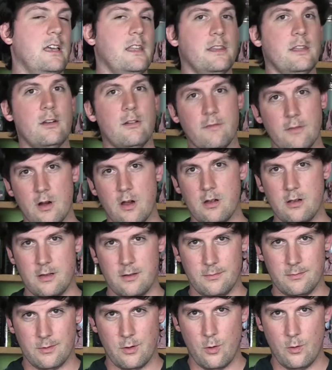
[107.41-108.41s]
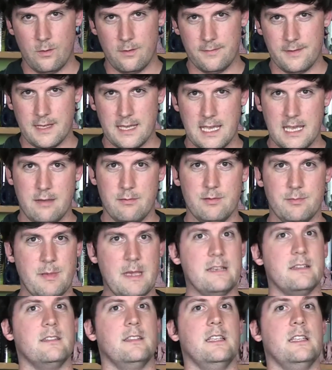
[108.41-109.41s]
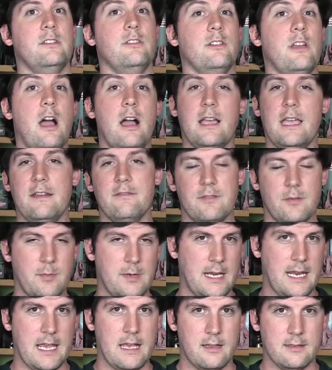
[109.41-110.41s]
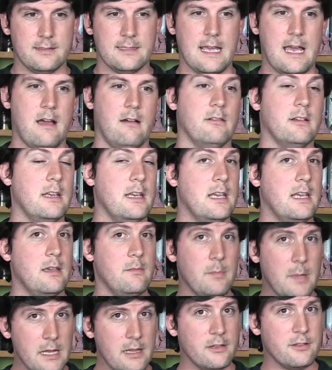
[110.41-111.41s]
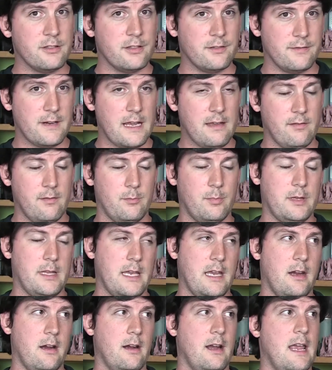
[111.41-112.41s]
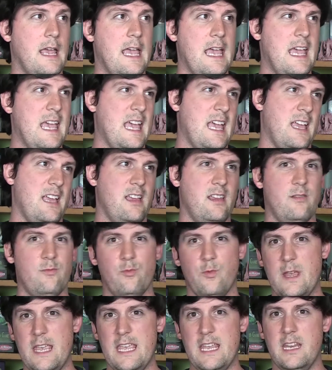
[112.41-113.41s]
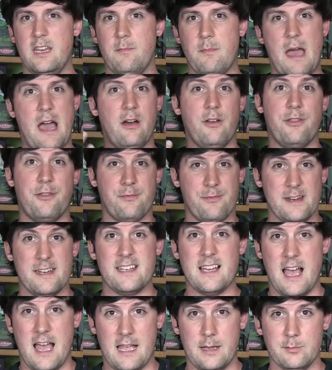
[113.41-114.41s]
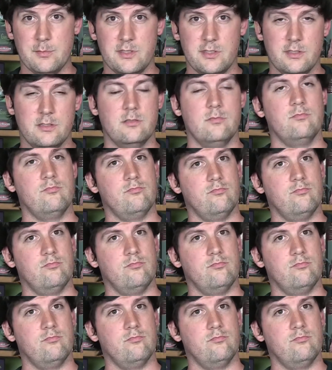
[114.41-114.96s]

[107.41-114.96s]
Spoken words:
The overall goal of the game is basically to knock everybody else out, be the surviving player, and win about 3 times.